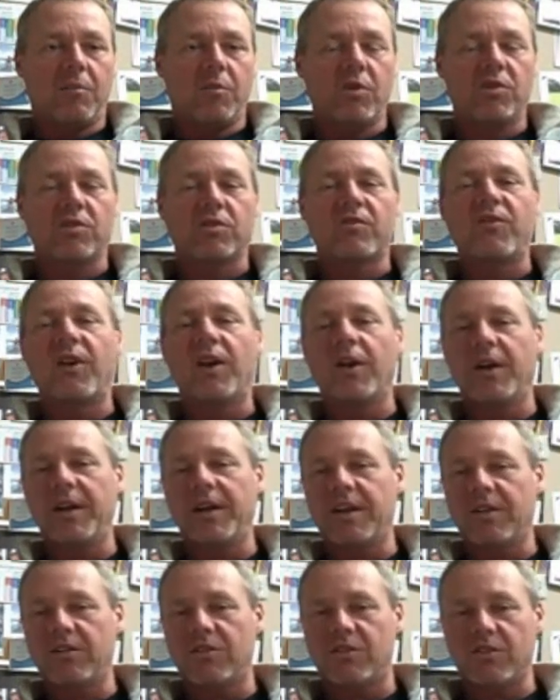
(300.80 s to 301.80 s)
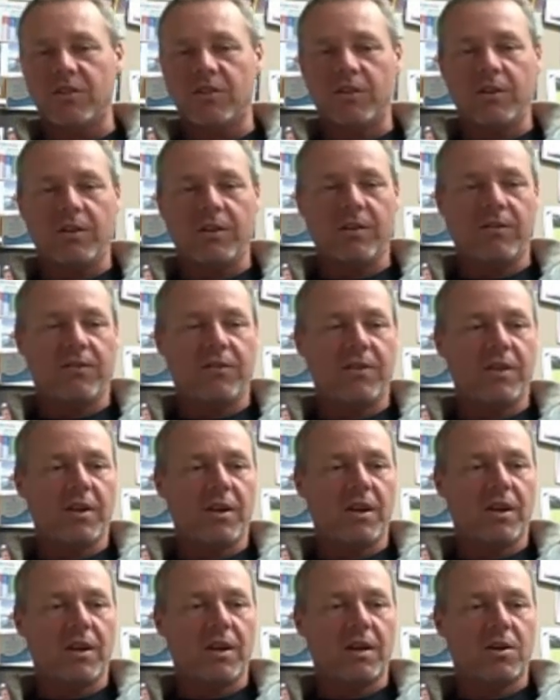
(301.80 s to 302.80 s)
was very concerned of
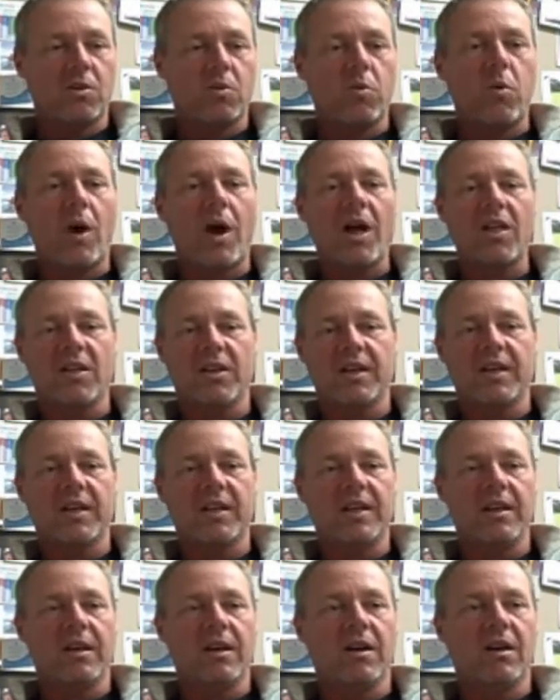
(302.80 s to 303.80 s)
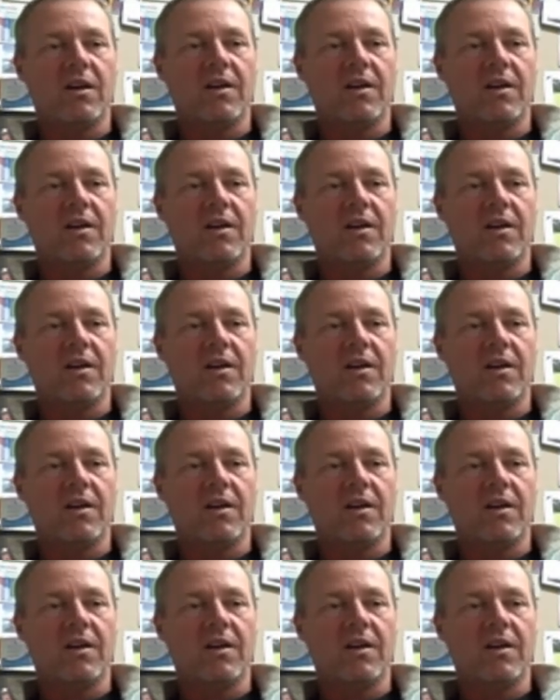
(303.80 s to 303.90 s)
the quality